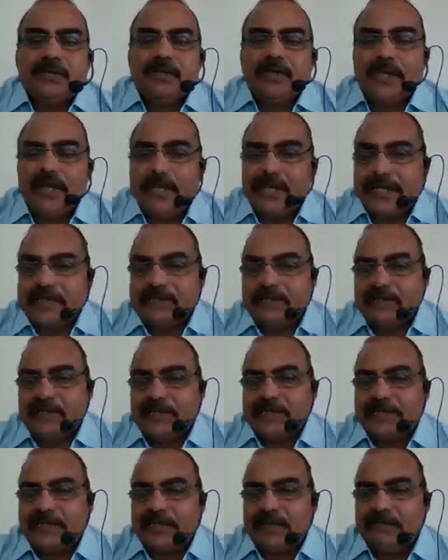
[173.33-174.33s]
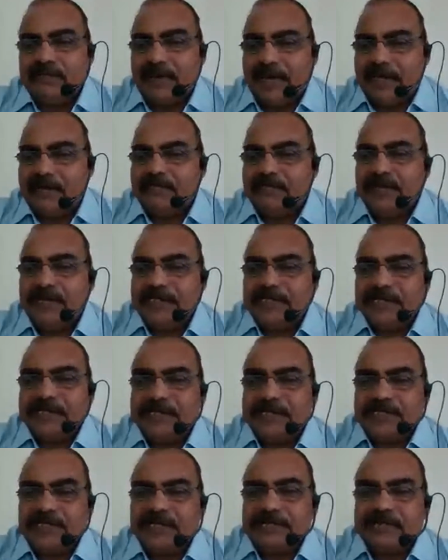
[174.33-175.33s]
thing as far as a firefighter
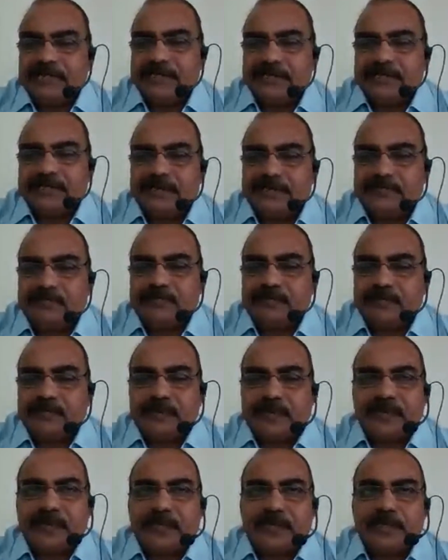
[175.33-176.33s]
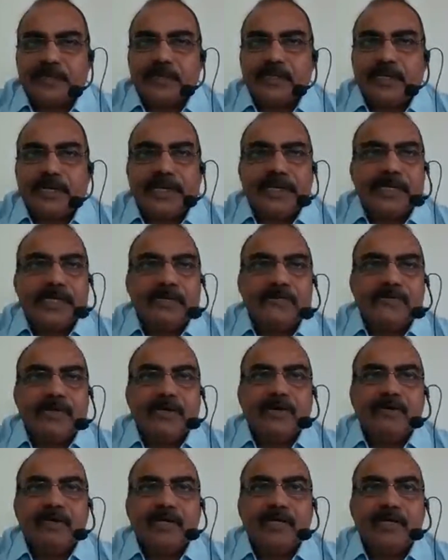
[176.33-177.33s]
is concerned. Like we
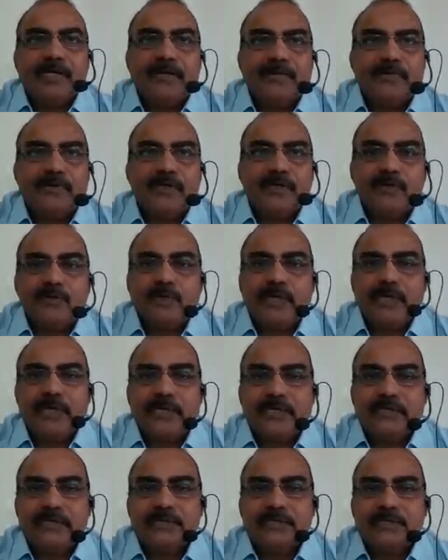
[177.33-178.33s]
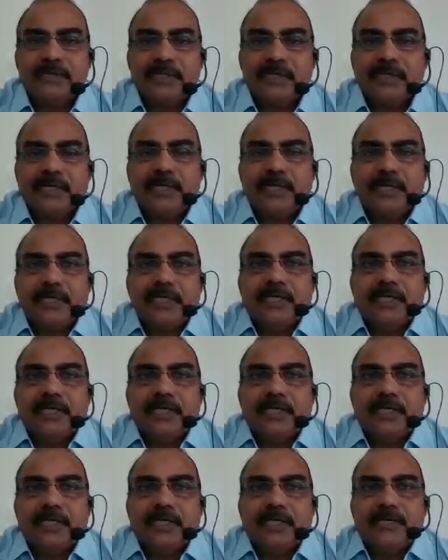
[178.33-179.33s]
have learned about various
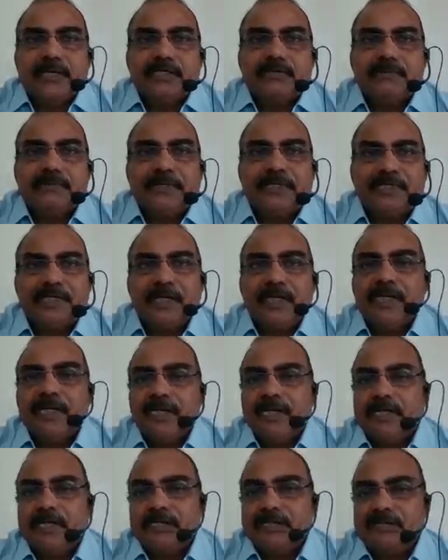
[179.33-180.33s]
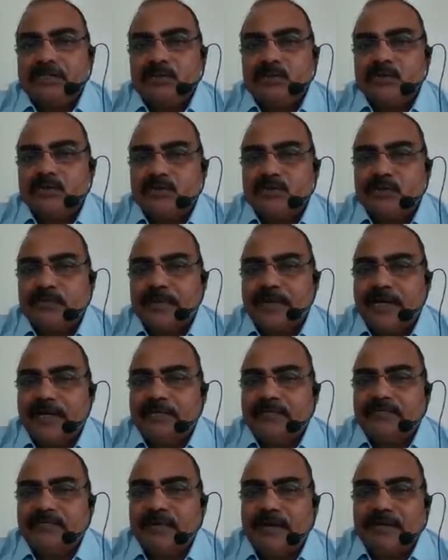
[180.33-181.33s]
special gears used by
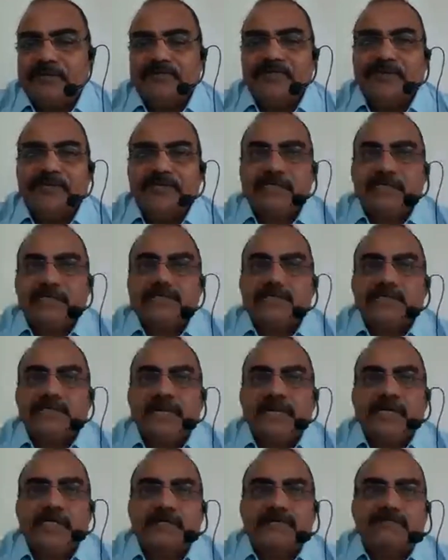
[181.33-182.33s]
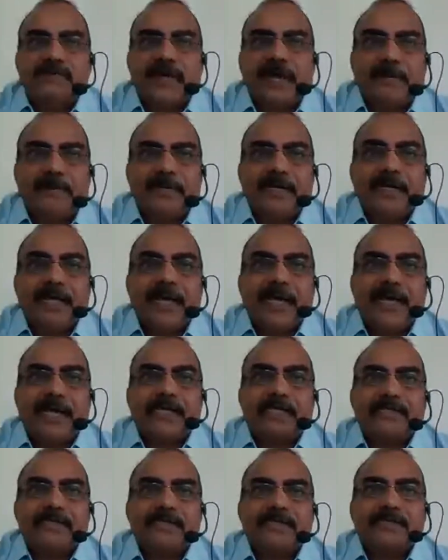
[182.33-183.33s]
firefighters like fireman axe,
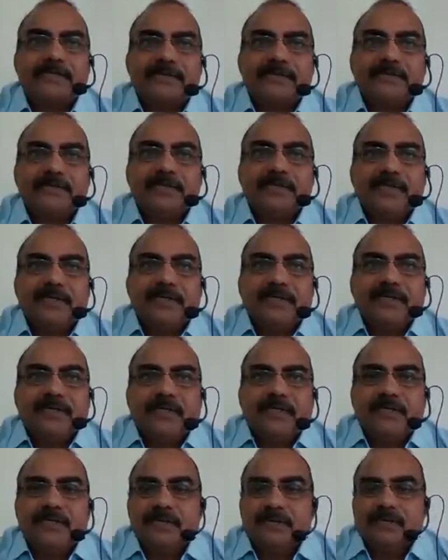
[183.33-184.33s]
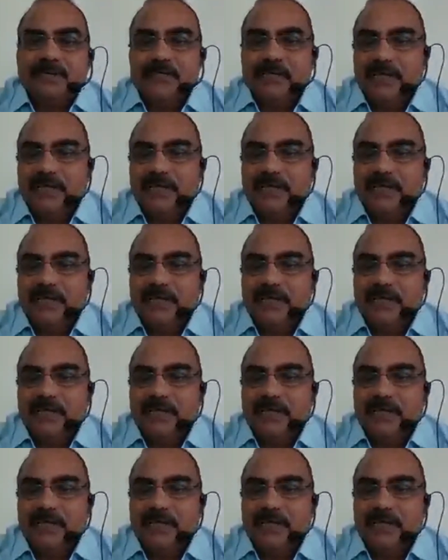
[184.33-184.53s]
the ceiling